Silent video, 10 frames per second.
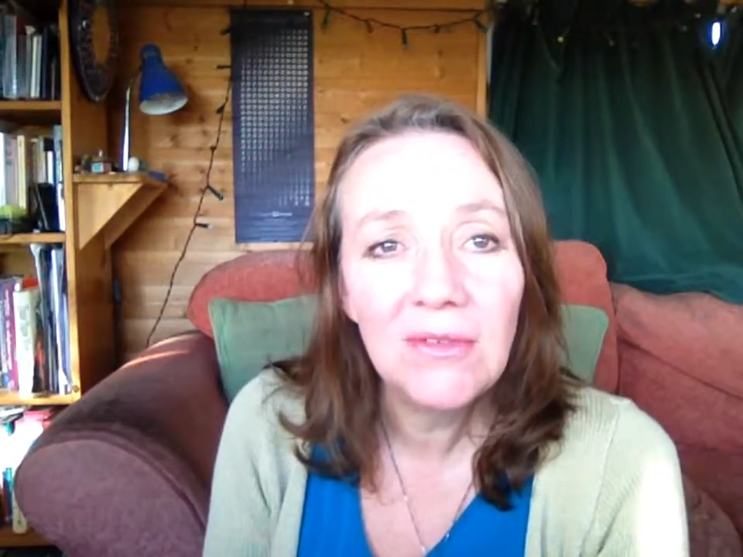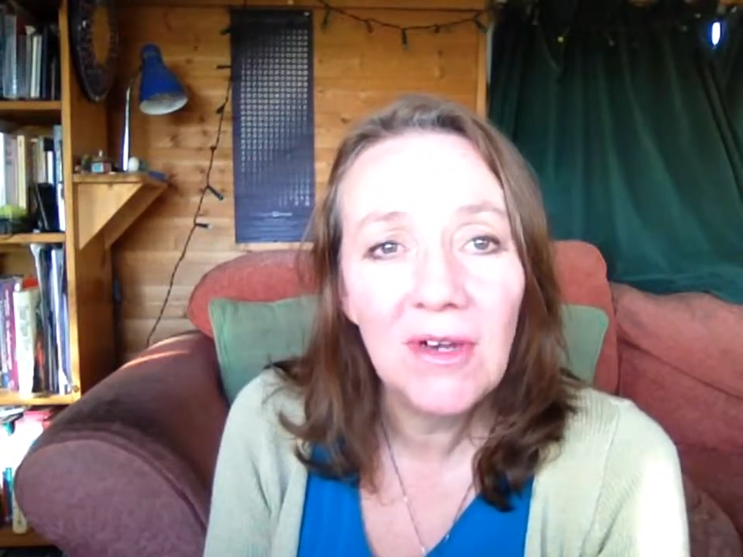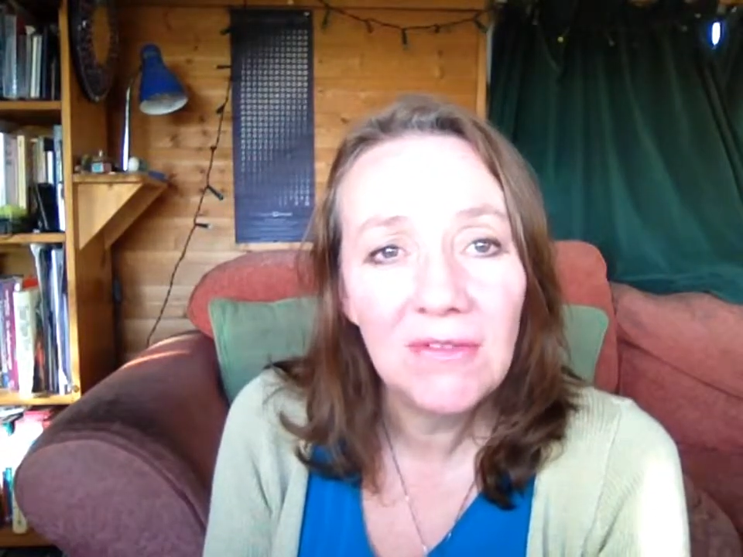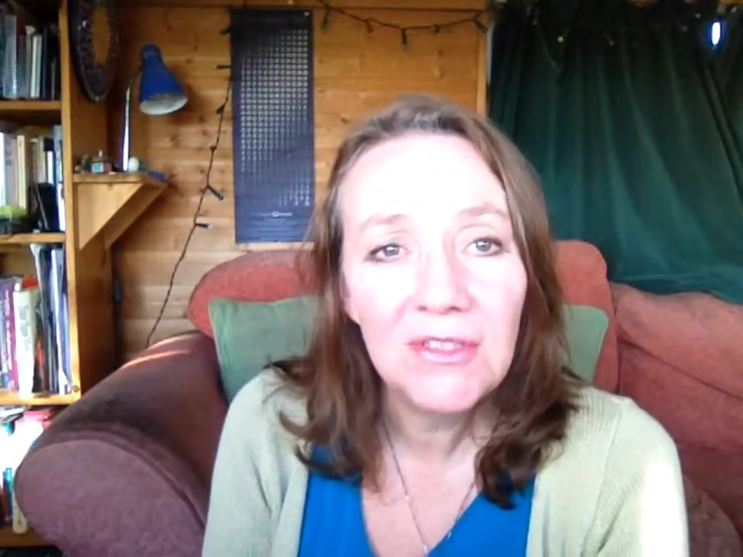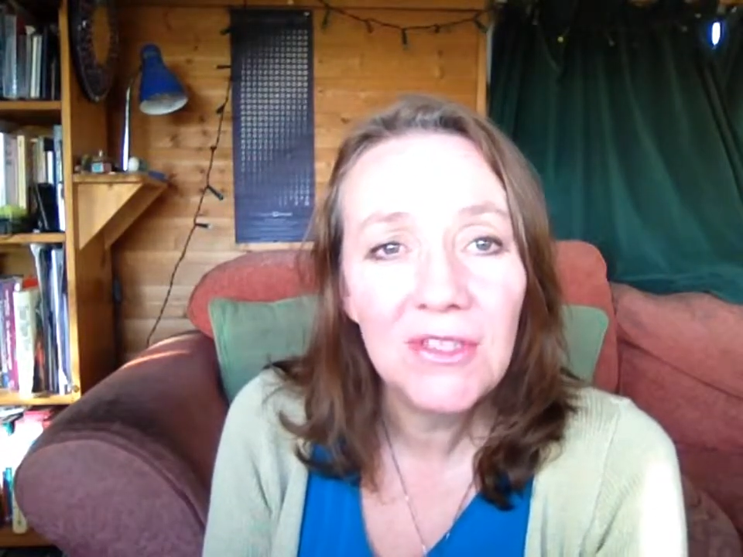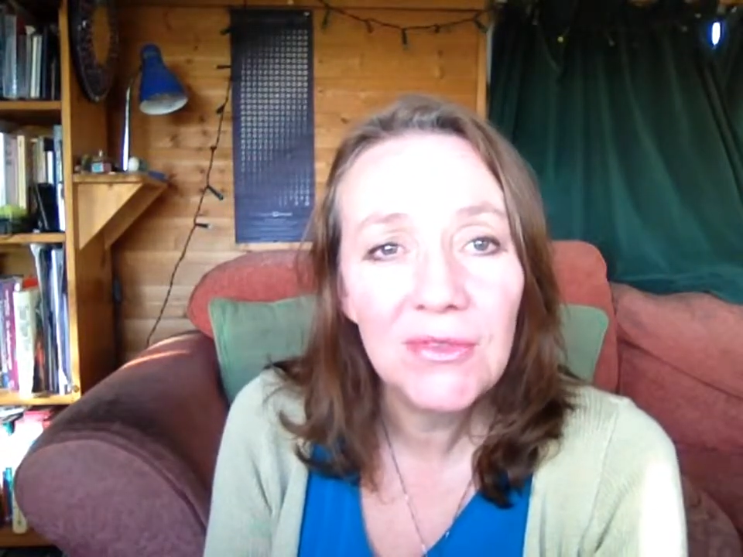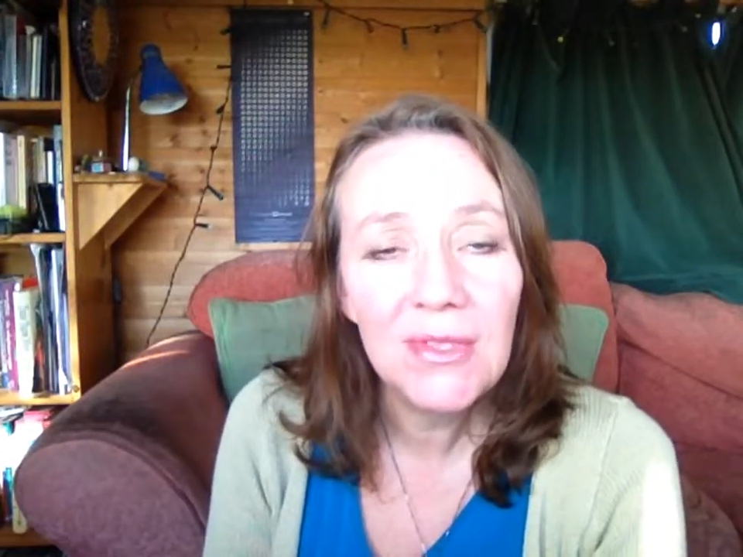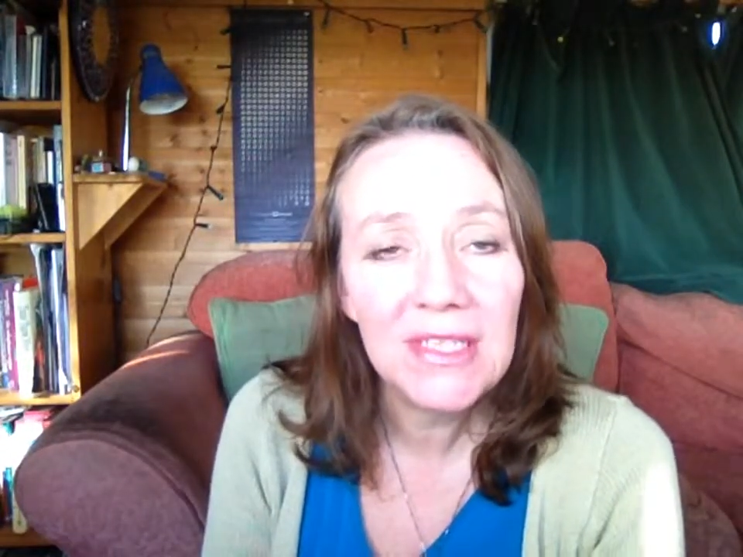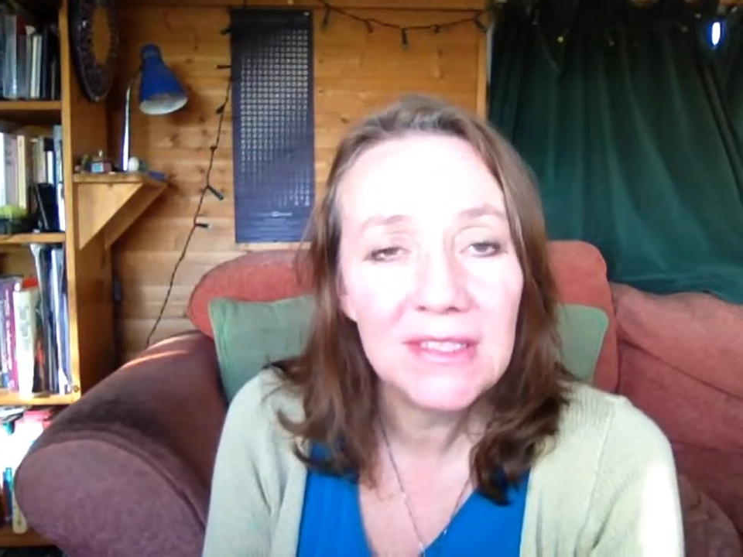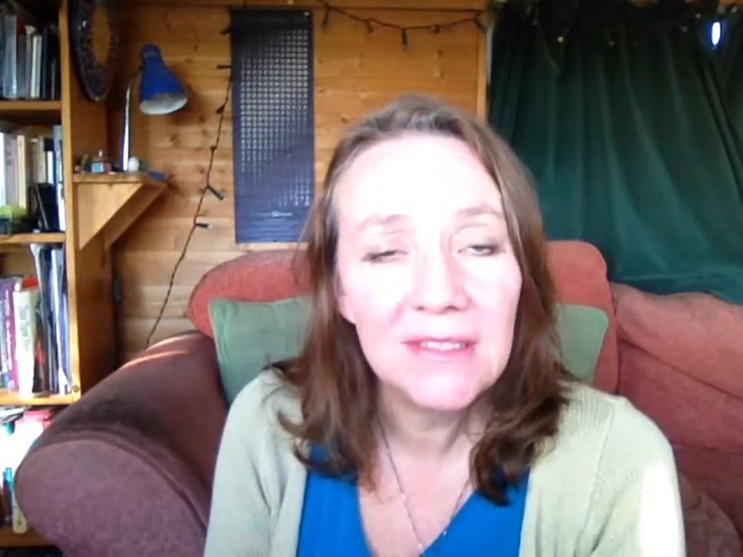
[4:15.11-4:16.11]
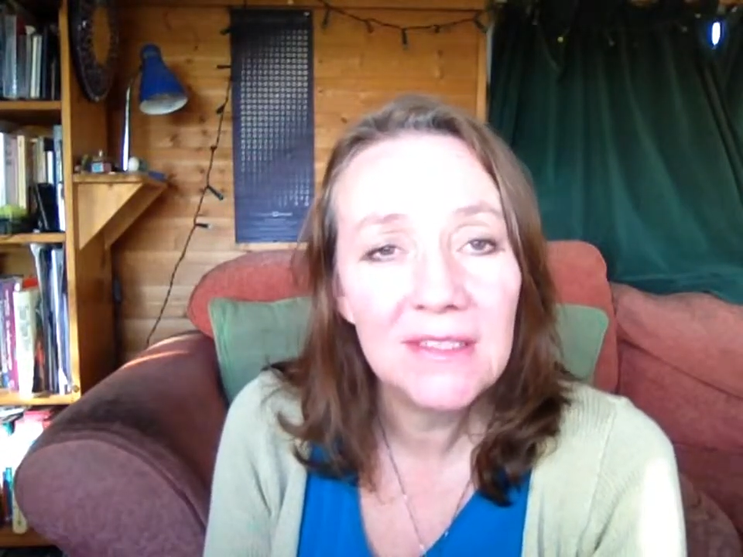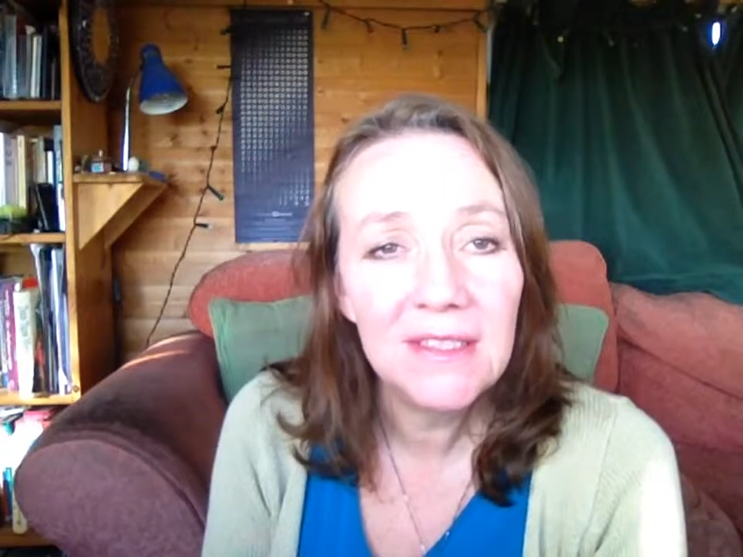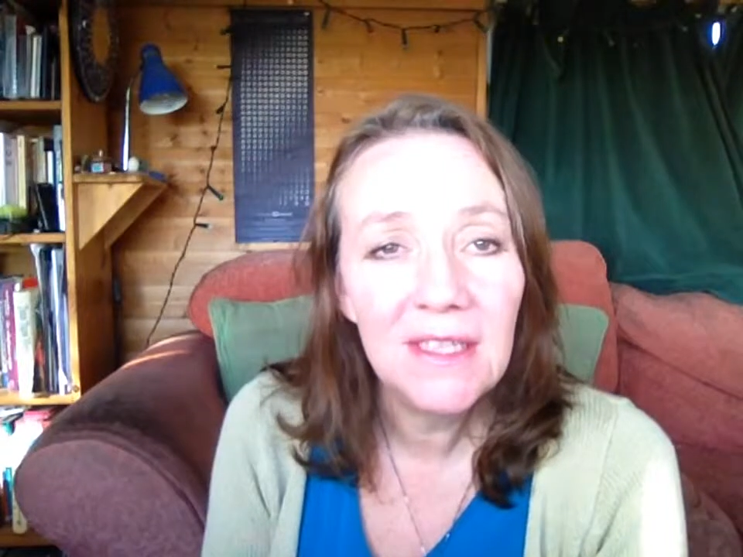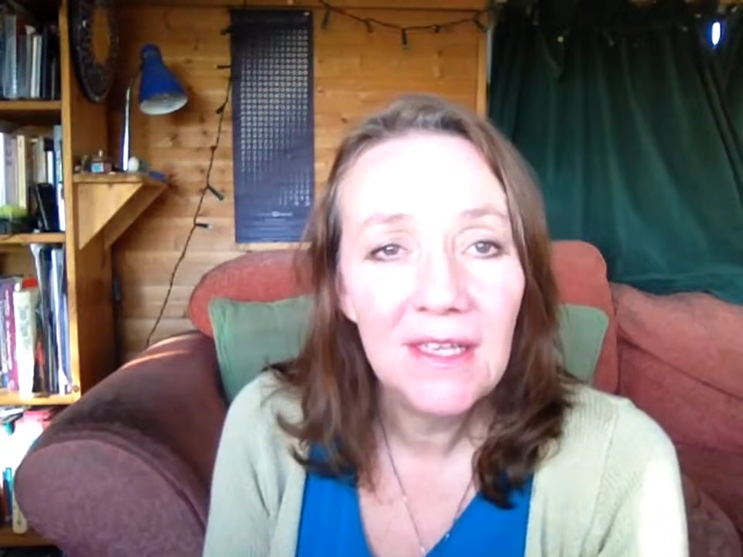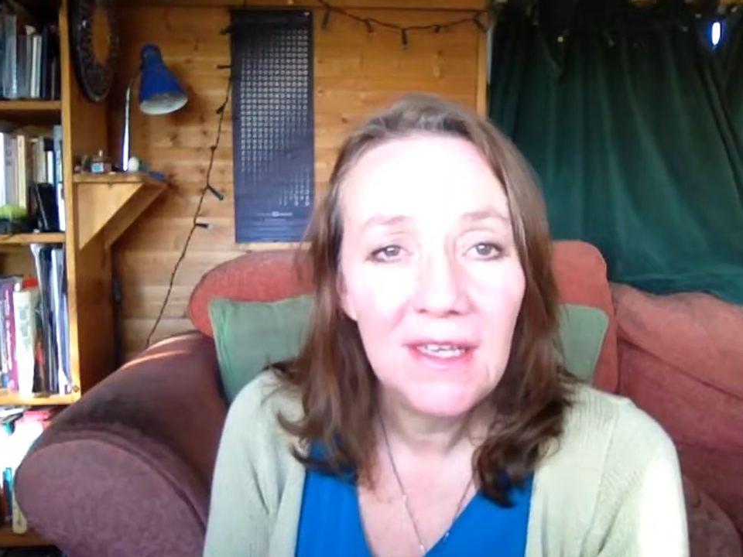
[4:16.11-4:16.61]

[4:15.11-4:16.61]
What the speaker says: to afternoon lessons.